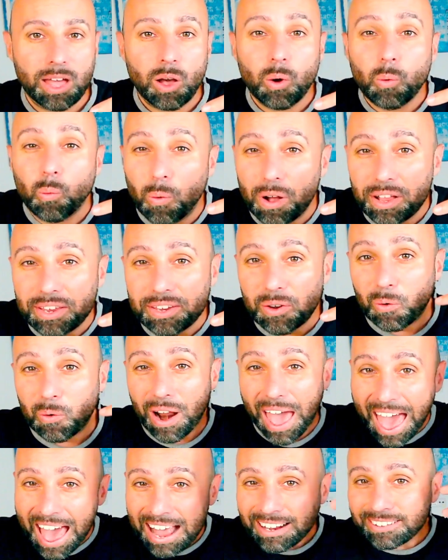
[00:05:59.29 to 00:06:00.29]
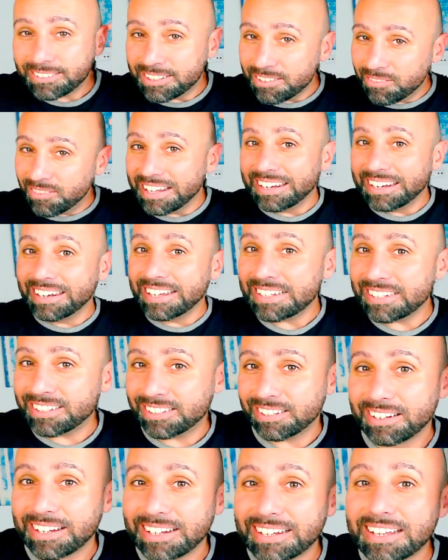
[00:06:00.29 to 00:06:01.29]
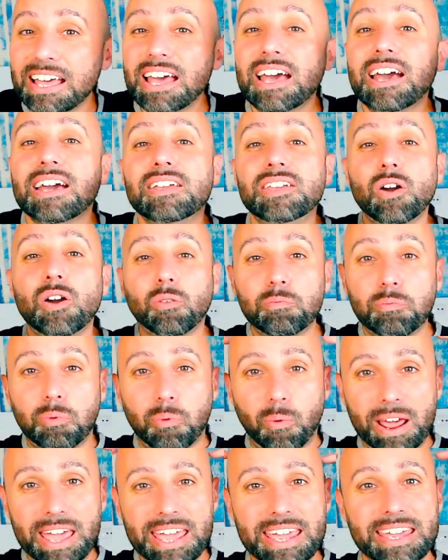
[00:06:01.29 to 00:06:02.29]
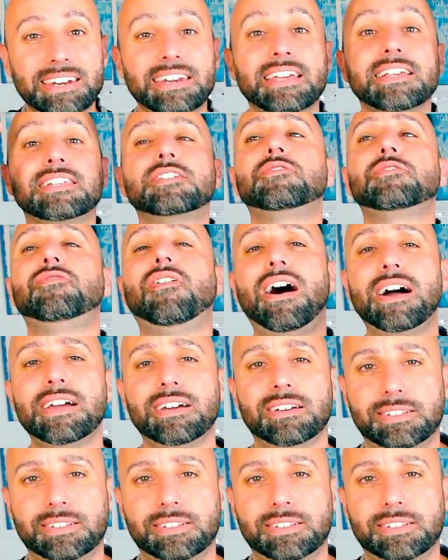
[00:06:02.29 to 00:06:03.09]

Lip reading: When you're actively listening, your brain is fired